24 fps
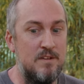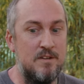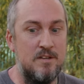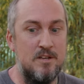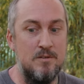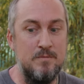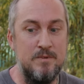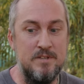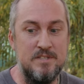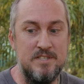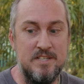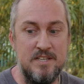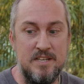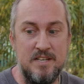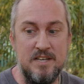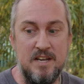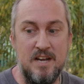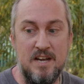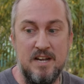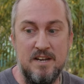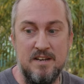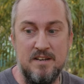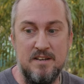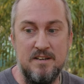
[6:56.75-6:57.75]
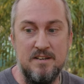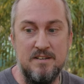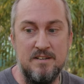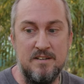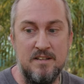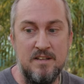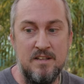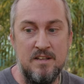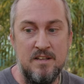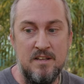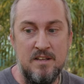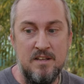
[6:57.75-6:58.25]
committee, and
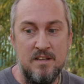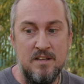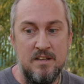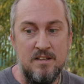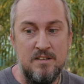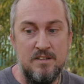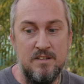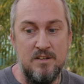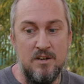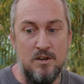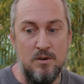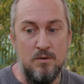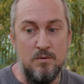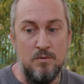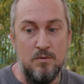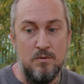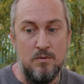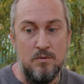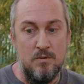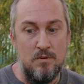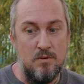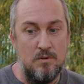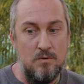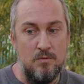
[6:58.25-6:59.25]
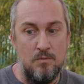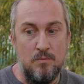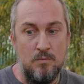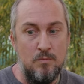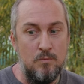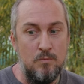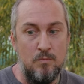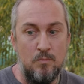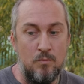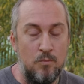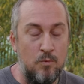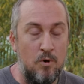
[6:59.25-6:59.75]
you know,
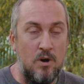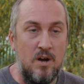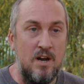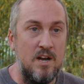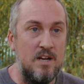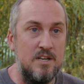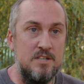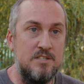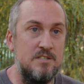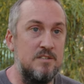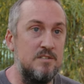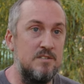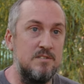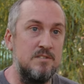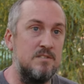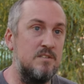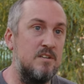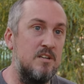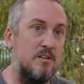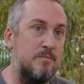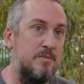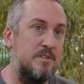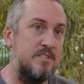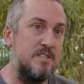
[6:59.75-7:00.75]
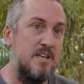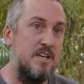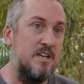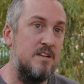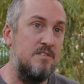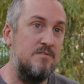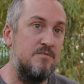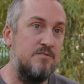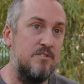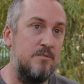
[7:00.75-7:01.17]
what action's going to be taken